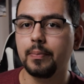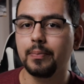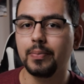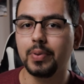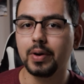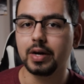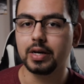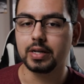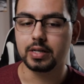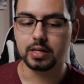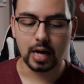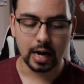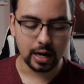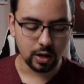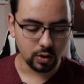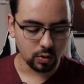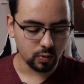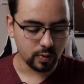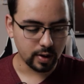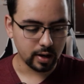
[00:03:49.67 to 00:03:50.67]
but I
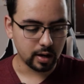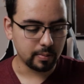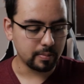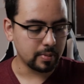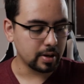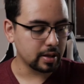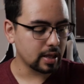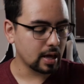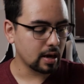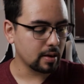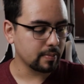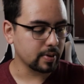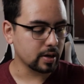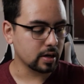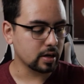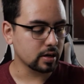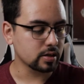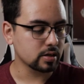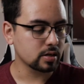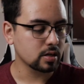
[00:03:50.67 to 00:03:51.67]
don't recommend that
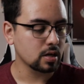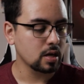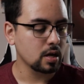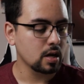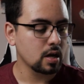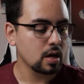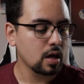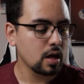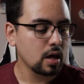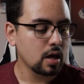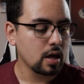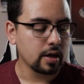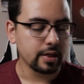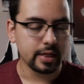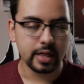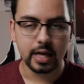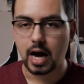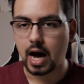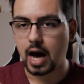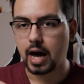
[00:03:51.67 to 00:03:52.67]
because
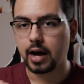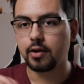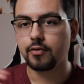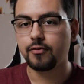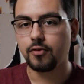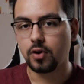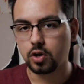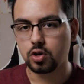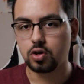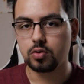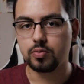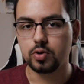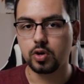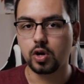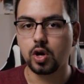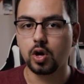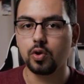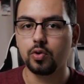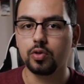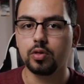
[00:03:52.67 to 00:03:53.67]
the higher volume you
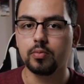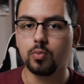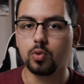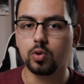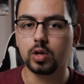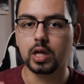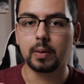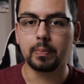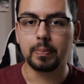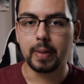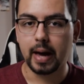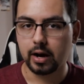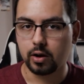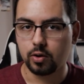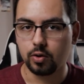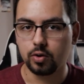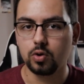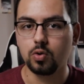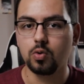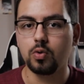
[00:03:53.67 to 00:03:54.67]
go, the more like
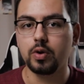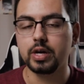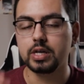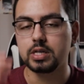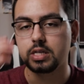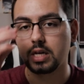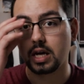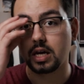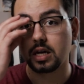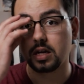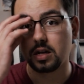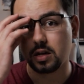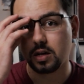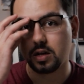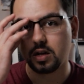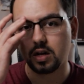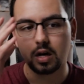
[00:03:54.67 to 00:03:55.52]
background noise and